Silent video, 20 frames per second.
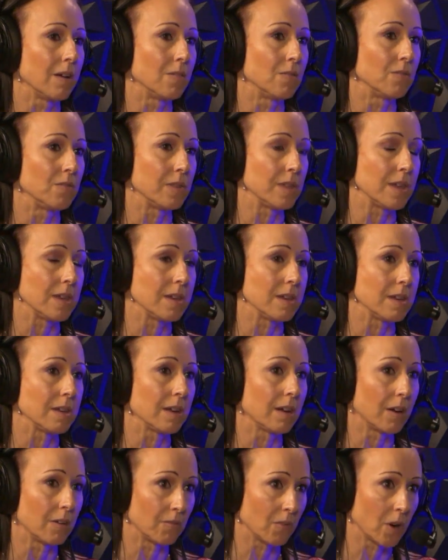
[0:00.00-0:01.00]
of
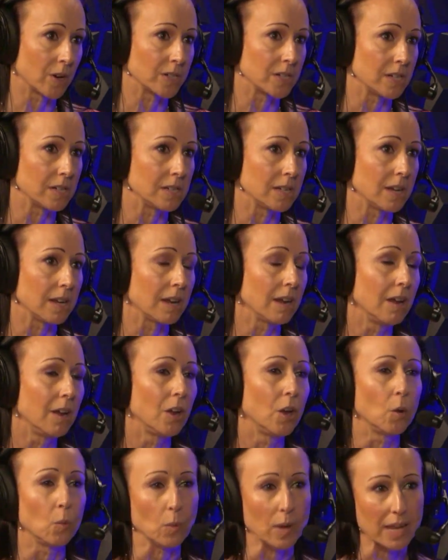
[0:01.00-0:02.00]
RTT.
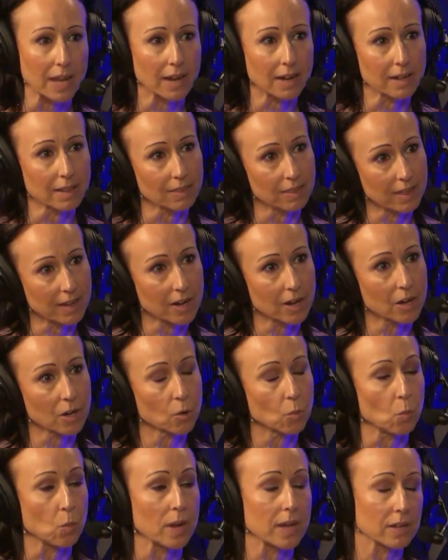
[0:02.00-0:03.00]
We get in
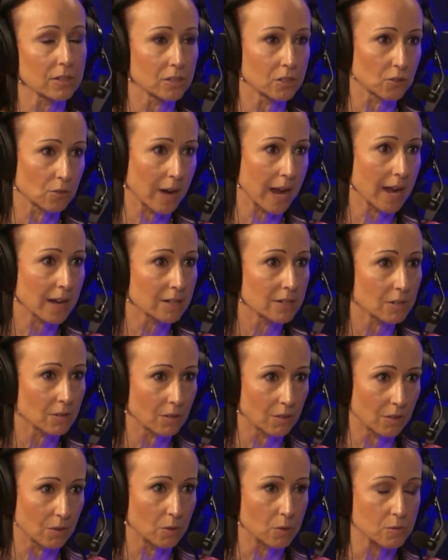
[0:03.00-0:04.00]
there, we extract
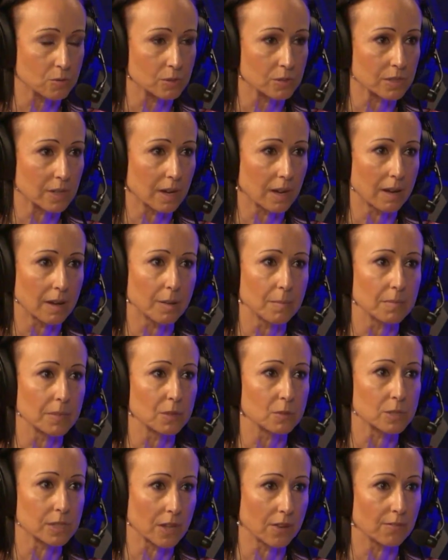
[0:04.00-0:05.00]
those
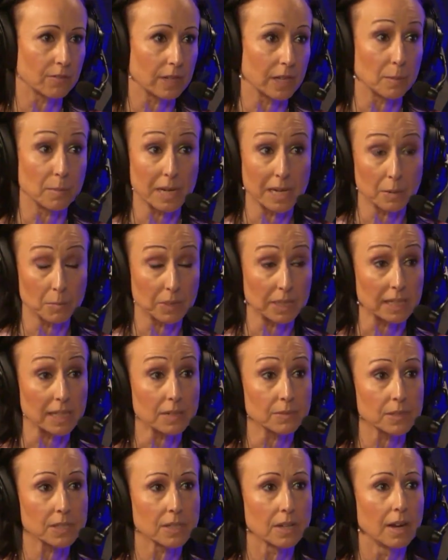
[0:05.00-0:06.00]
self-limiting
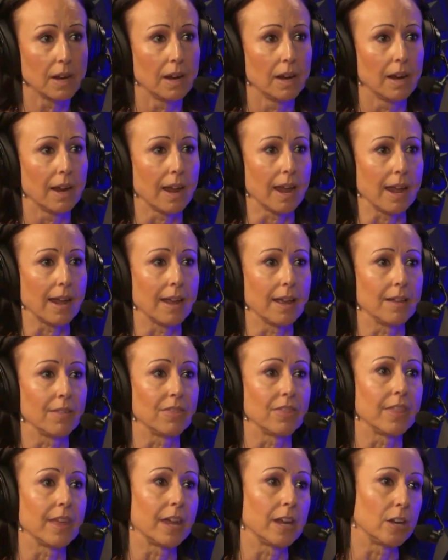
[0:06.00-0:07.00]
beliefs,
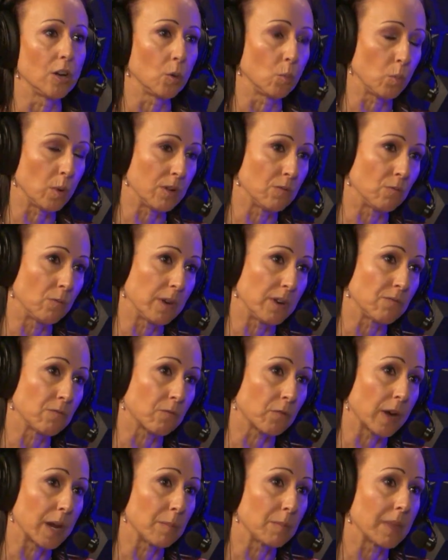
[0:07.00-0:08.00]
and then we
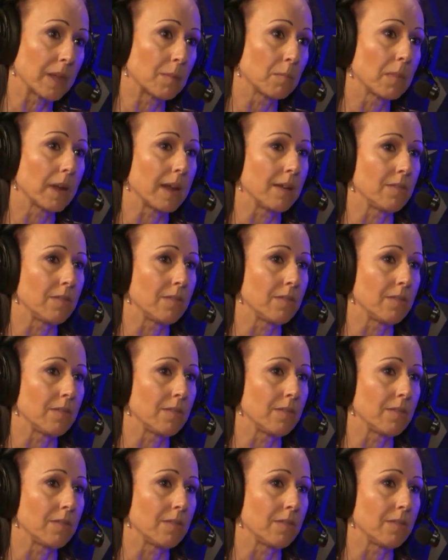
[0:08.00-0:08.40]
reframe them.